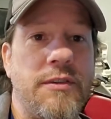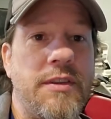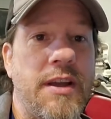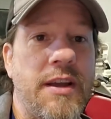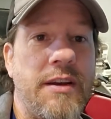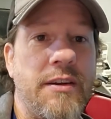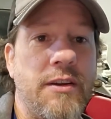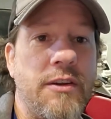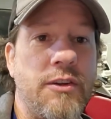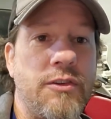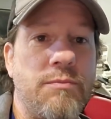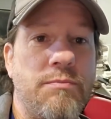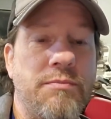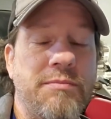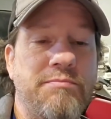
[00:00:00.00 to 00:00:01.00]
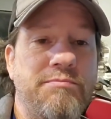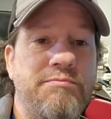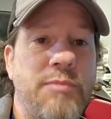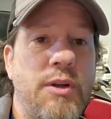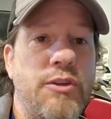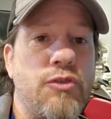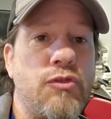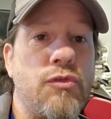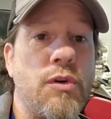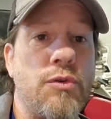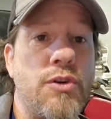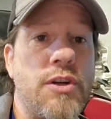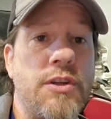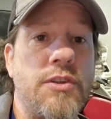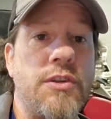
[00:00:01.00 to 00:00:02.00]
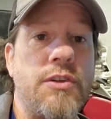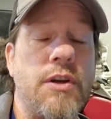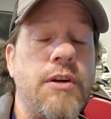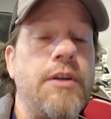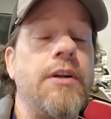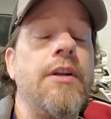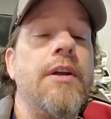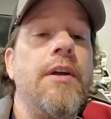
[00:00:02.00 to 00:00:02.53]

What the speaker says: that atrocious start.